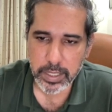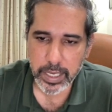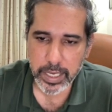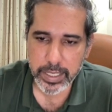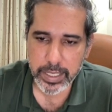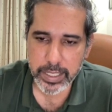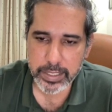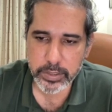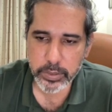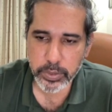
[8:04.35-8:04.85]

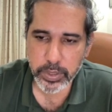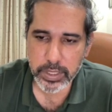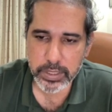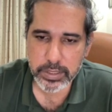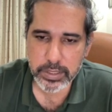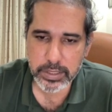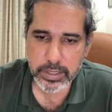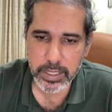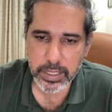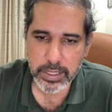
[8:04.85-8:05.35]
And as you
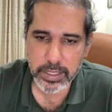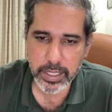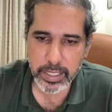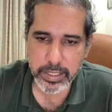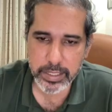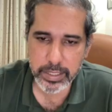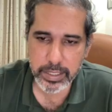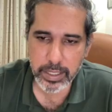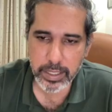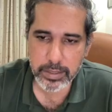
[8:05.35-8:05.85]
can see, there
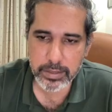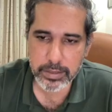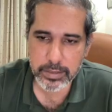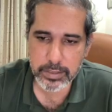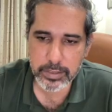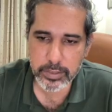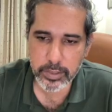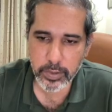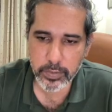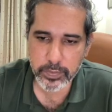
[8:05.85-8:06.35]
are
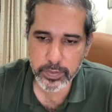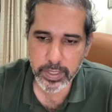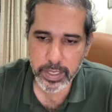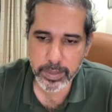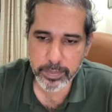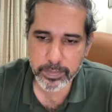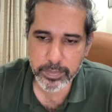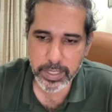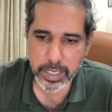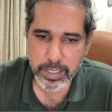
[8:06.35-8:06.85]
tons of
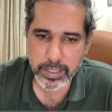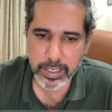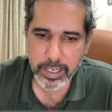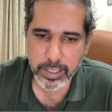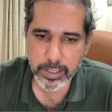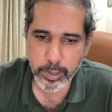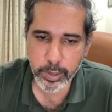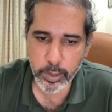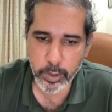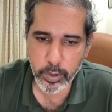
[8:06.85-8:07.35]
them that
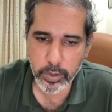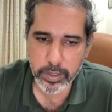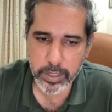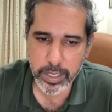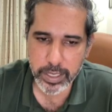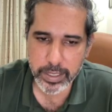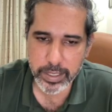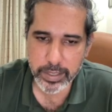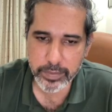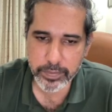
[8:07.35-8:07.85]
unlock
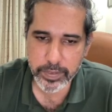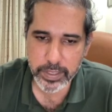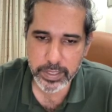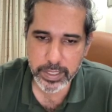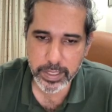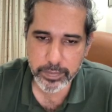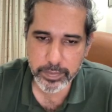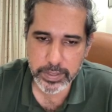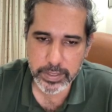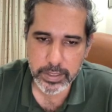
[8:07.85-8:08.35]
at every
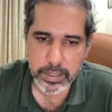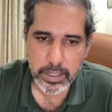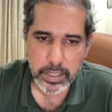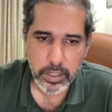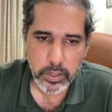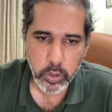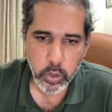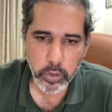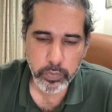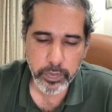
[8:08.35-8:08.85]
level.
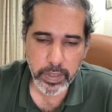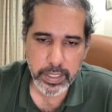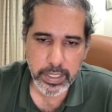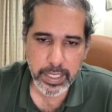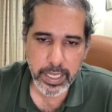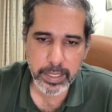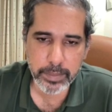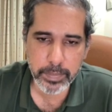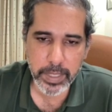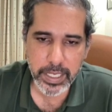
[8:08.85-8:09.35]
Don't
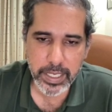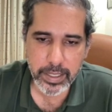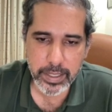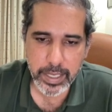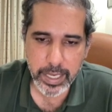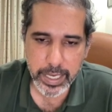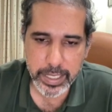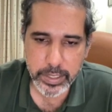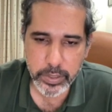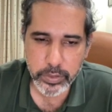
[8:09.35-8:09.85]
worry, I'll make a
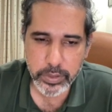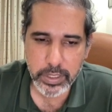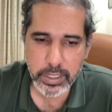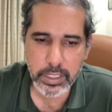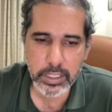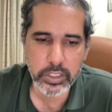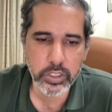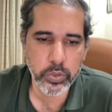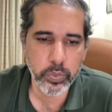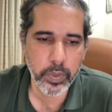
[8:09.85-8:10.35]
guide on
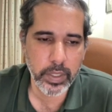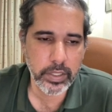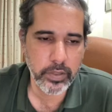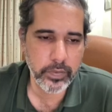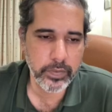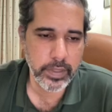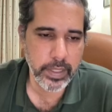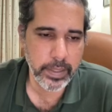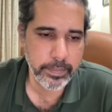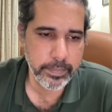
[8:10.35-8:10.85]
each one
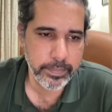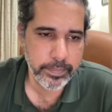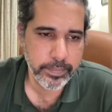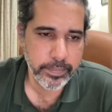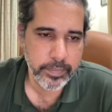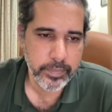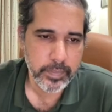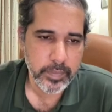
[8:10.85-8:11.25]
of them.